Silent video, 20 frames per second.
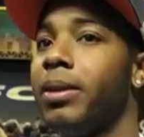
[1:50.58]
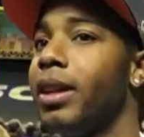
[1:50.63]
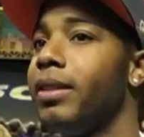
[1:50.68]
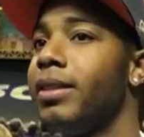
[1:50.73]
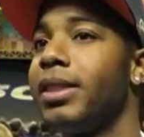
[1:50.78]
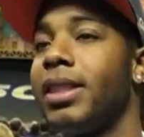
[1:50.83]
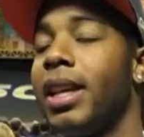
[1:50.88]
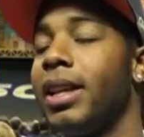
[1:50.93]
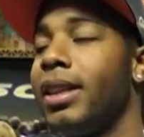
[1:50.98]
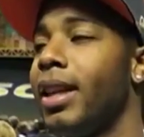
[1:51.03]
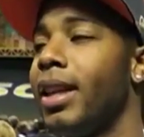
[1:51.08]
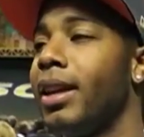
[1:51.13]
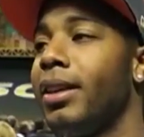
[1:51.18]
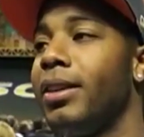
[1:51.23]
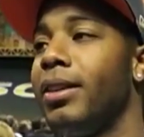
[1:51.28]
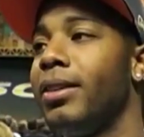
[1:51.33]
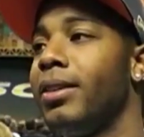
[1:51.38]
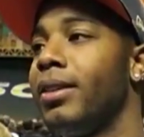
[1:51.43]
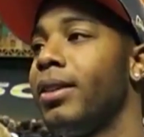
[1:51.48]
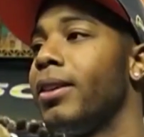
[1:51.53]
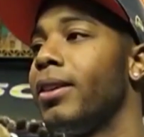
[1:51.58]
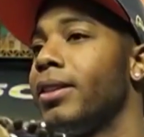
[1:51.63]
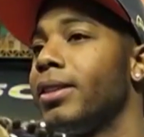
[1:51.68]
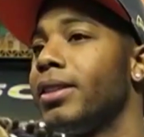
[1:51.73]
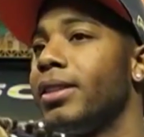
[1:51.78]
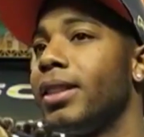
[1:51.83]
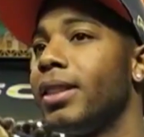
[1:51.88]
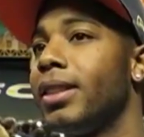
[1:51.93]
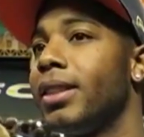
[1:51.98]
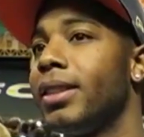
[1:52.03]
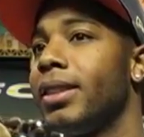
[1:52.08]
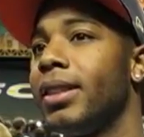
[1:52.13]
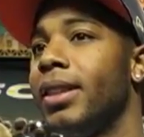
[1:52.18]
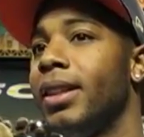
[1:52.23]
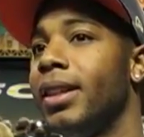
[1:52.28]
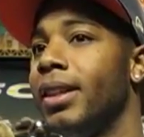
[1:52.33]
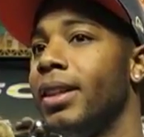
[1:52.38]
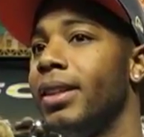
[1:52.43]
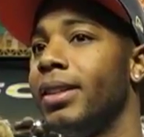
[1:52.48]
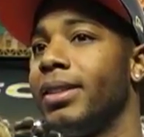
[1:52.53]
would love to say thank you, you know, to
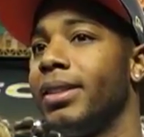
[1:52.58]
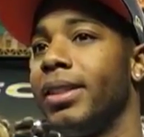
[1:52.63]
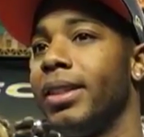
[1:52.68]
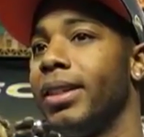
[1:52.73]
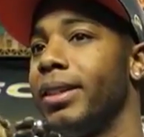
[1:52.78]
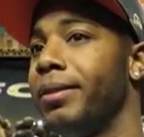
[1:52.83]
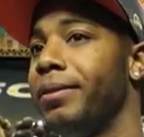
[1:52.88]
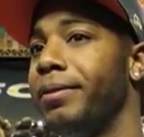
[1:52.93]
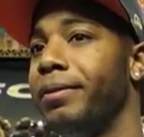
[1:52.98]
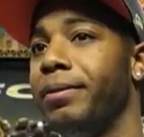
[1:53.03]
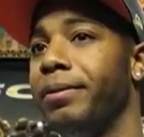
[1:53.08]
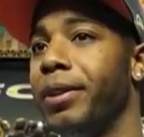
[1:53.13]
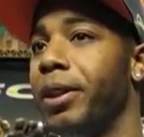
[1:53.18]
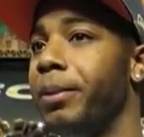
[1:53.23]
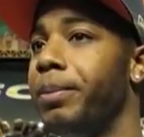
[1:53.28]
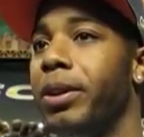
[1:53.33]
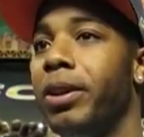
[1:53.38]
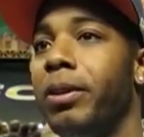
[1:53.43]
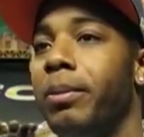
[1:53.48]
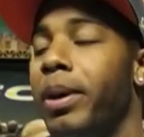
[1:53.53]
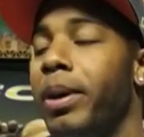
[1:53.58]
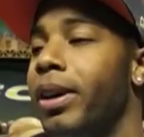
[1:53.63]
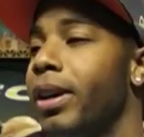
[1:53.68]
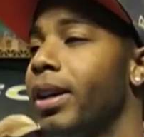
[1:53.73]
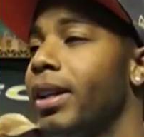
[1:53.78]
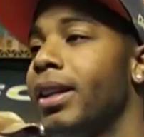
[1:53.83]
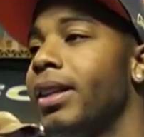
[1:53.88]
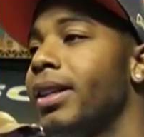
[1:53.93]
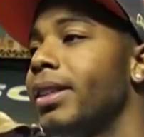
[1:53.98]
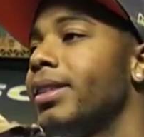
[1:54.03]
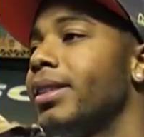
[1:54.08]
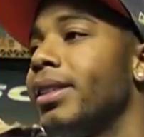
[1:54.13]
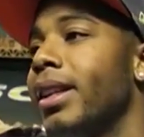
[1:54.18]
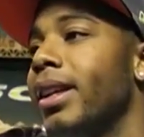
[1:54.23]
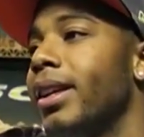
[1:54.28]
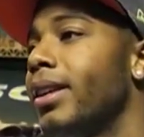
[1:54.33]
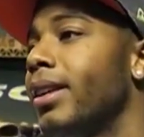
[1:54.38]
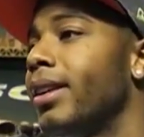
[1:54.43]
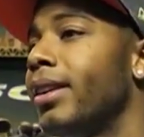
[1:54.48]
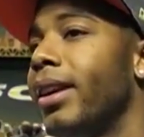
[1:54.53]
to Filipino
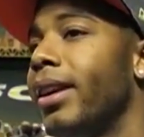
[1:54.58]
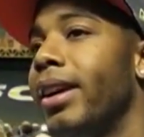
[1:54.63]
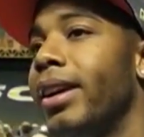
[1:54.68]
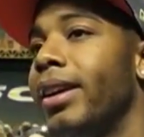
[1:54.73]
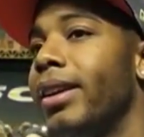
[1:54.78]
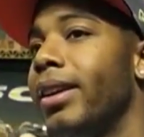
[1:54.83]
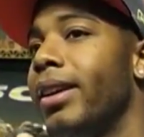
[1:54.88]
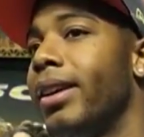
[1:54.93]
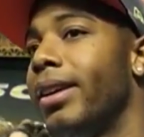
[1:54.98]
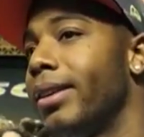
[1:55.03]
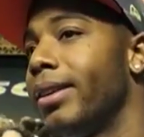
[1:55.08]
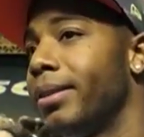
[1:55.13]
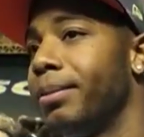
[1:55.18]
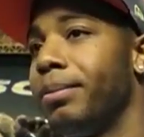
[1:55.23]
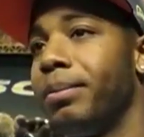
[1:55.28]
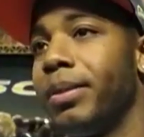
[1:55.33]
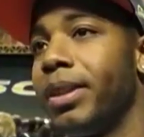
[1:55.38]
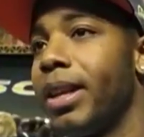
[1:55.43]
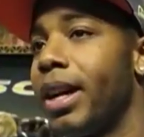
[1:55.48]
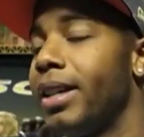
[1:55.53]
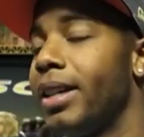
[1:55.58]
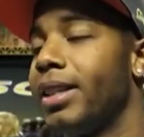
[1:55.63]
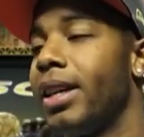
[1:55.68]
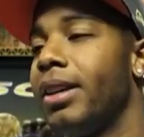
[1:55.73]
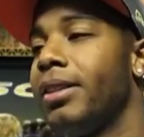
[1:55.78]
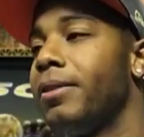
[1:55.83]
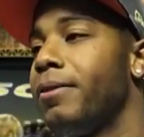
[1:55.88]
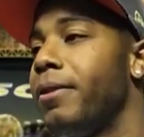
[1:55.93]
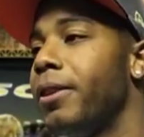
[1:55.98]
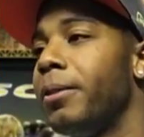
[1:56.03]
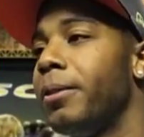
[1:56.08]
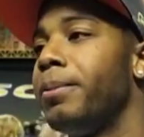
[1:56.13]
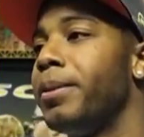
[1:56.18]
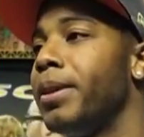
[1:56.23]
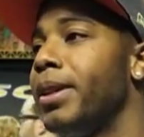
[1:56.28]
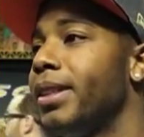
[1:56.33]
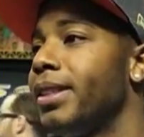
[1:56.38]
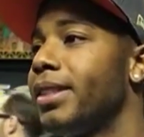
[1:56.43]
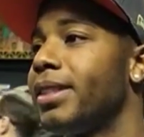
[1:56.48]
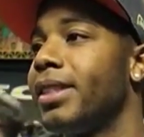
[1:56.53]
Americans and and uh, guys out in the
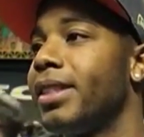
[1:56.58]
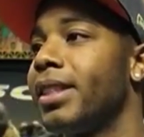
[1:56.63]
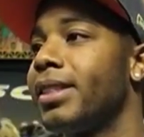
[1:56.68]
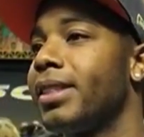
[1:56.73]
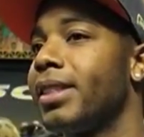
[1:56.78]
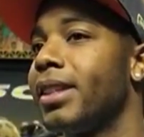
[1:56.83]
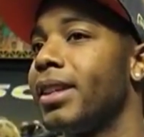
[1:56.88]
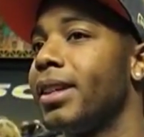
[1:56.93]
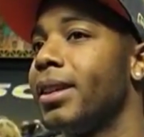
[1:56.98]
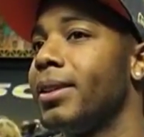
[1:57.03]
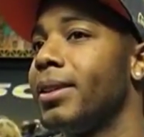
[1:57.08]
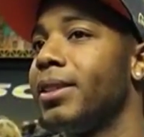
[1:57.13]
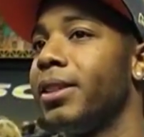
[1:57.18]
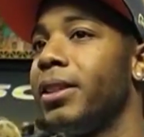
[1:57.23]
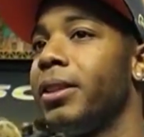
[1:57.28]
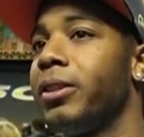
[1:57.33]
Philippines. Just uh, it's